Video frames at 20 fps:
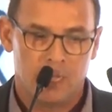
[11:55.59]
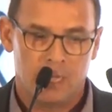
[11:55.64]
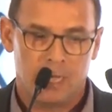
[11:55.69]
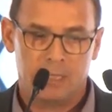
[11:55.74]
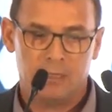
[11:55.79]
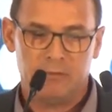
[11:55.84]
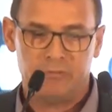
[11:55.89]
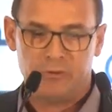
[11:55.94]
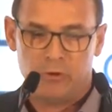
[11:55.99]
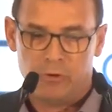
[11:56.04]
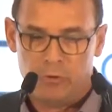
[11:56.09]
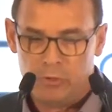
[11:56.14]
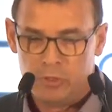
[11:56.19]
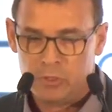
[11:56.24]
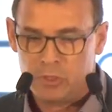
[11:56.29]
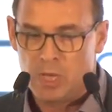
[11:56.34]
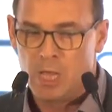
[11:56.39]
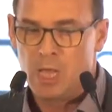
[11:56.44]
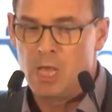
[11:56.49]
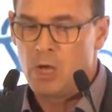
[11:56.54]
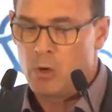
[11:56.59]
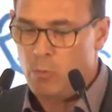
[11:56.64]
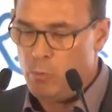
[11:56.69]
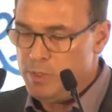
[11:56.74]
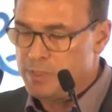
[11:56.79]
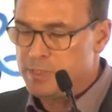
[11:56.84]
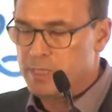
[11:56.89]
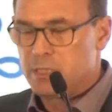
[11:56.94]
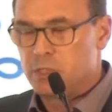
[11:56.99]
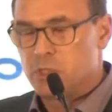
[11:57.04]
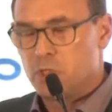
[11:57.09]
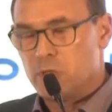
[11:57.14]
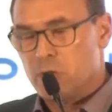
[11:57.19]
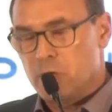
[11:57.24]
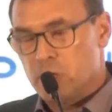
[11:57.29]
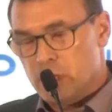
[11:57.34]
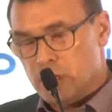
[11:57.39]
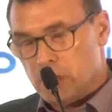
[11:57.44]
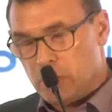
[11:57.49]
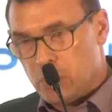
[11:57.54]
And of course, with such a
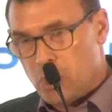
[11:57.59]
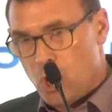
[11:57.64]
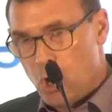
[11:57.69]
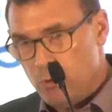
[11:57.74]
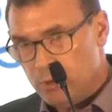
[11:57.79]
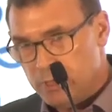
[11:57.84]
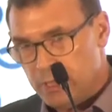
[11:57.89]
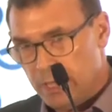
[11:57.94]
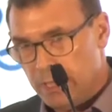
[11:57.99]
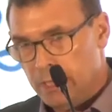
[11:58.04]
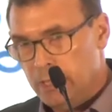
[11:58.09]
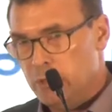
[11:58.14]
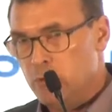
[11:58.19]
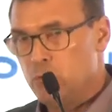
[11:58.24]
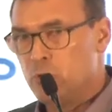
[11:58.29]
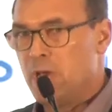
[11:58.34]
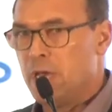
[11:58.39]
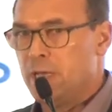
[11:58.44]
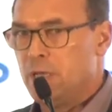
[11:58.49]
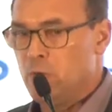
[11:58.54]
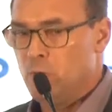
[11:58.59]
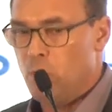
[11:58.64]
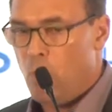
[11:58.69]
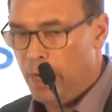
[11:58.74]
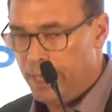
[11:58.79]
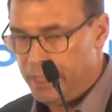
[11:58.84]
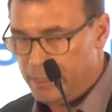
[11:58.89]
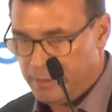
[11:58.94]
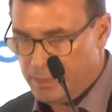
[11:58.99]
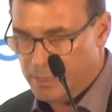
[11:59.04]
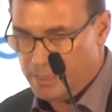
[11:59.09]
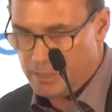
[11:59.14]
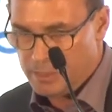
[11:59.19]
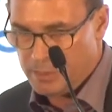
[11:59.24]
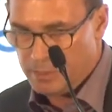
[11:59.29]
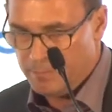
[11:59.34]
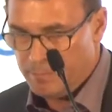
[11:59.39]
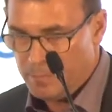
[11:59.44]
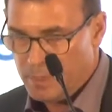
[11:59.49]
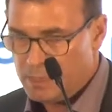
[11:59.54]
coating, you can avoid
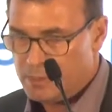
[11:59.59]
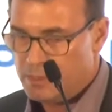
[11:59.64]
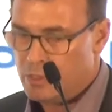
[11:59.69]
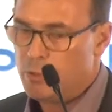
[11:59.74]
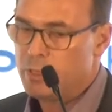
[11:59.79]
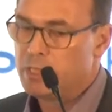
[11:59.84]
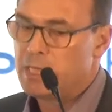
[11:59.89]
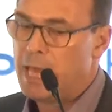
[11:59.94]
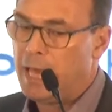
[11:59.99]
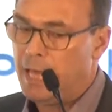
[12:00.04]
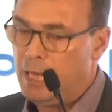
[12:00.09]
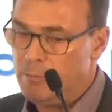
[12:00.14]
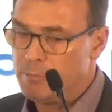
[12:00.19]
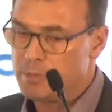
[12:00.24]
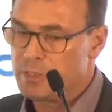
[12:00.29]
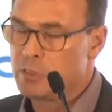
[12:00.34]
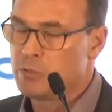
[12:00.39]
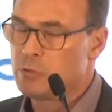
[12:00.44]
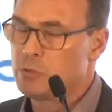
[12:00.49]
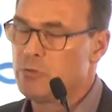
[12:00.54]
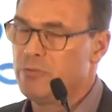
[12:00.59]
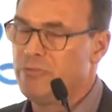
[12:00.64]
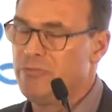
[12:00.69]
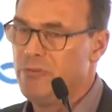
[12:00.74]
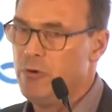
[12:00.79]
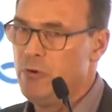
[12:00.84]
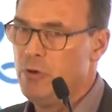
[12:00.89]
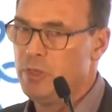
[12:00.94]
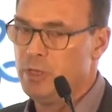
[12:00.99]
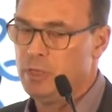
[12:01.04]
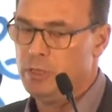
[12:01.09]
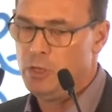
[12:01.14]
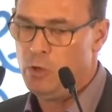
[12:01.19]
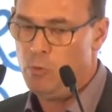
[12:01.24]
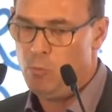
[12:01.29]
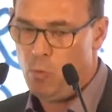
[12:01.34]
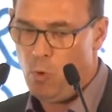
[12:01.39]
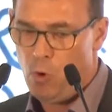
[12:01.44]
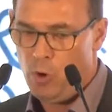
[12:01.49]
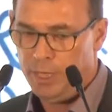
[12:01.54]
this. So it helps to further
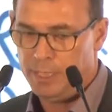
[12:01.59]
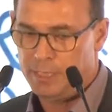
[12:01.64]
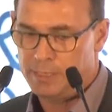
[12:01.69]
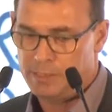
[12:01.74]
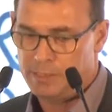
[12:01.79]
avoid